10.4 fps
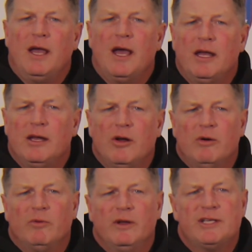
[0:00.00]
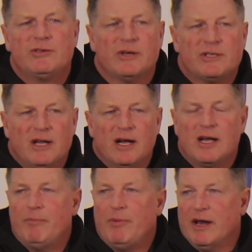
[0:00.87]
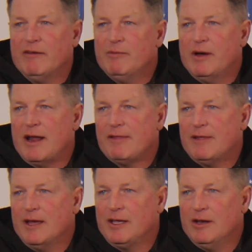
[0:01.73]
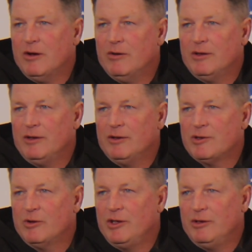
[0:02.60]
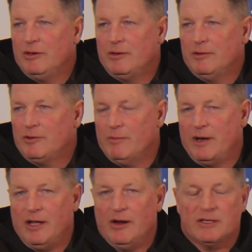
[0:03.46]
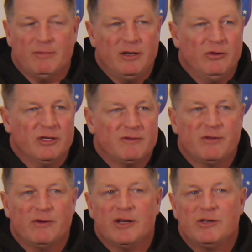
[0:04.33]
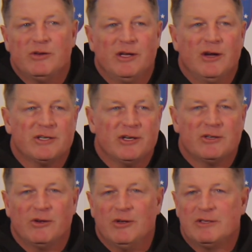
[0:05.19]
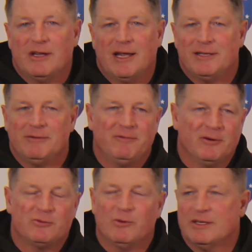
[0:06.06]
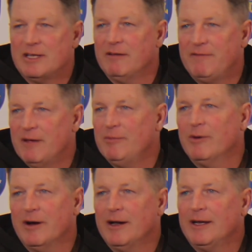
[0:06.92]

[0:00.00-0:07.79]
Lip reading: Yeah, it really sort of snuck up on everybody, I think. You're so many years, I've been doing this for 32 years, and you're so used to that first Wednesday in February.